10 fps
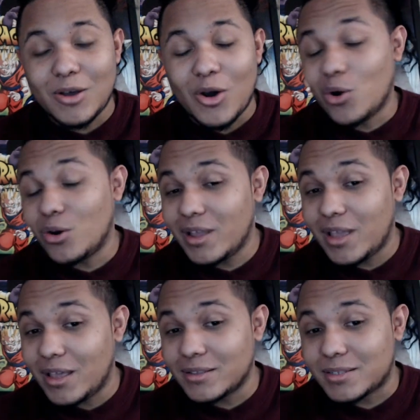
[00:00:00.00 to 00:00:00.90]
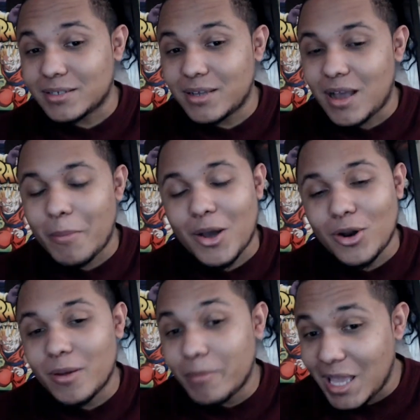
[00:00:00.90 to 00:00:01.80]
or it. I'm gonna call
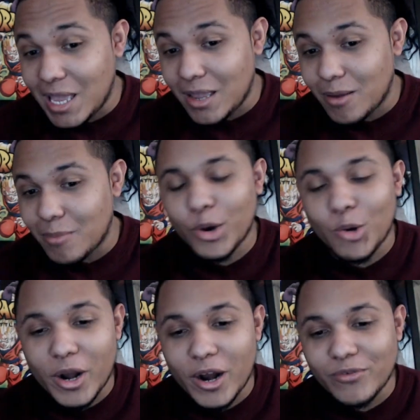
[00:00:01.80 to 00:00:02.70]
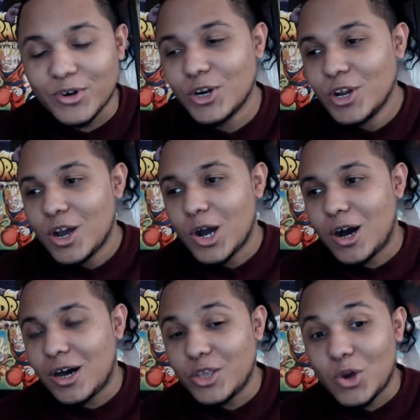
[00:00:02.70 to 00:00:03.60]
him he, but whatever.
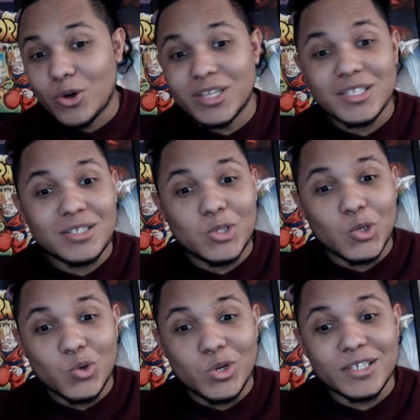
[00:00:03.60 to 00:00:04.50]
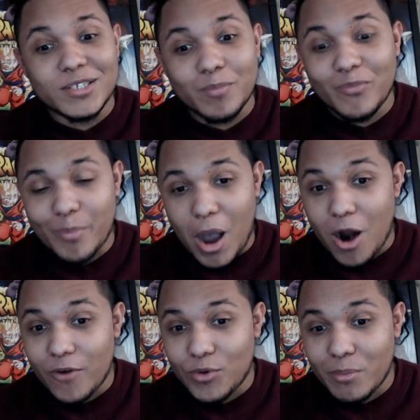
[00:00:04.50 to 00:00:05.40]
Yo, this dude is
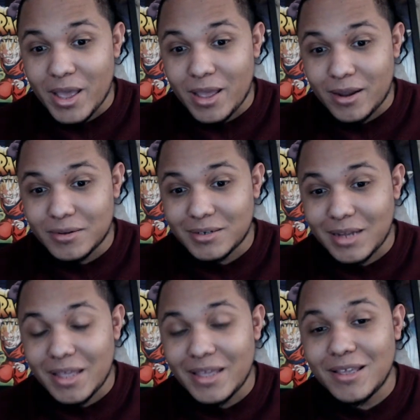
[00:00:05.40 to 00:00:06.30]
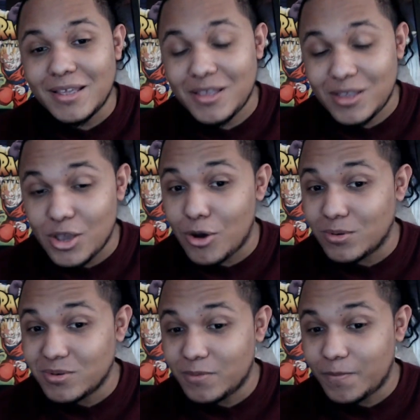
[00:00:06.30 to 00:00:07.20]
powerful, man. Like, yo,
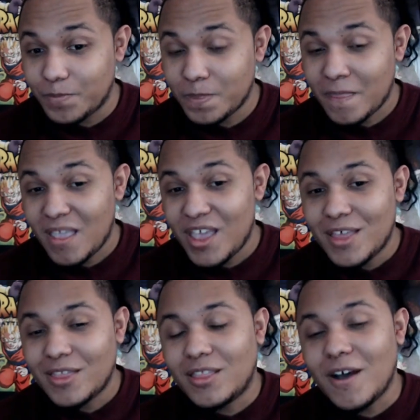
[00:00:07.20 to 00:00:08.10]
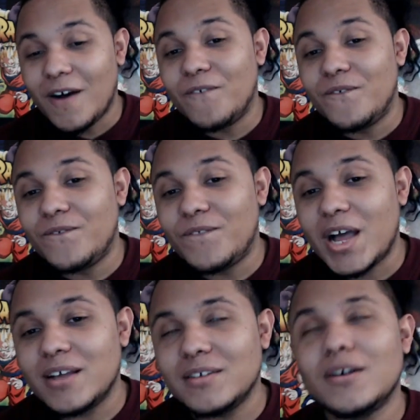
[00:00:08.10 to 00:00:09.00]
the
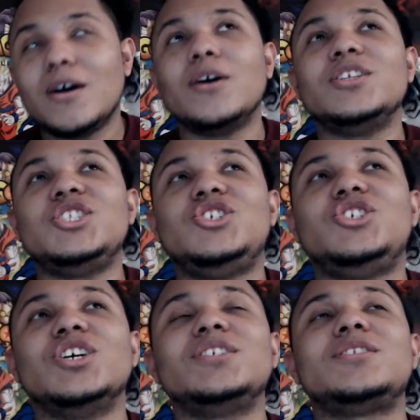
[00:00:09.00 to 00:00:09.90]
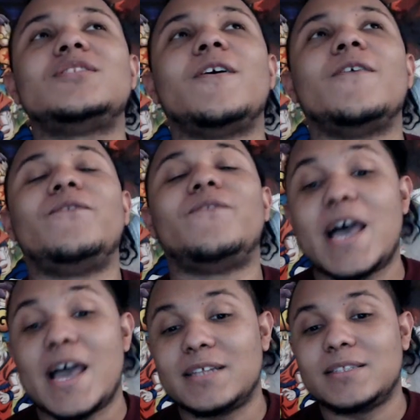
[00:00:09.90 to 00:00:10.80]
just the
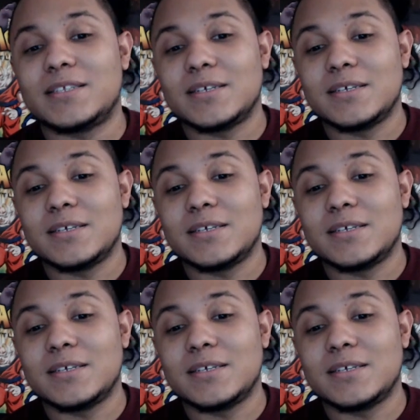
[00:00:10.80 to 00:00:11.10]
fact,